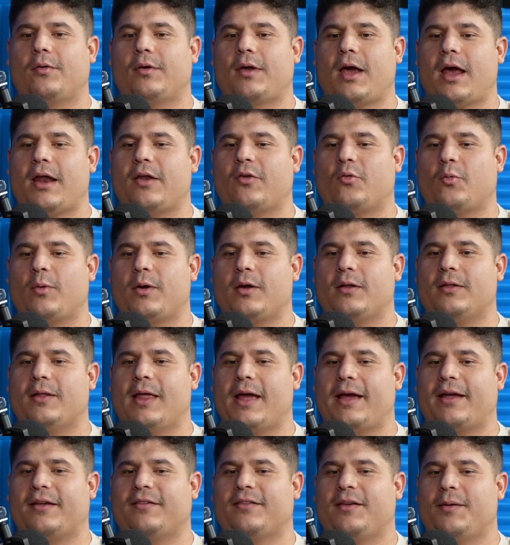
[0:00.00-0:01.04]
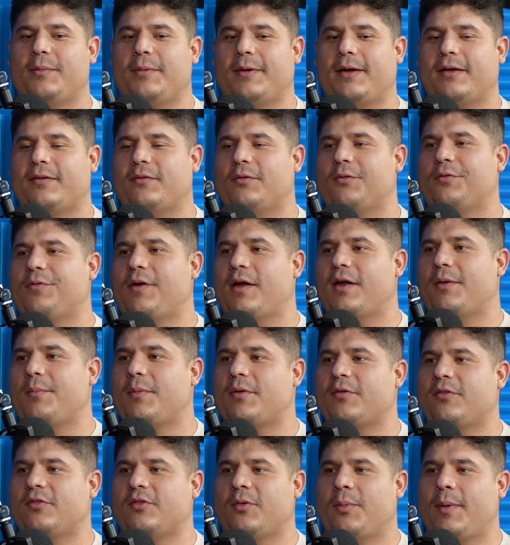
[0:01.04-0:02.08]
got his real legacy because he was fighting a
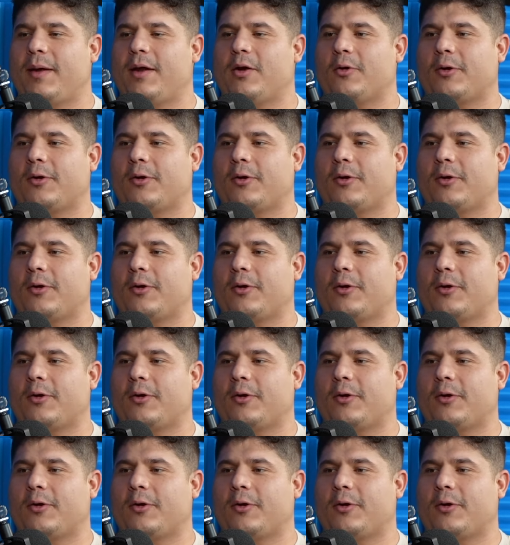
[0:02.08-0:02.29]
bunch of tomato cans.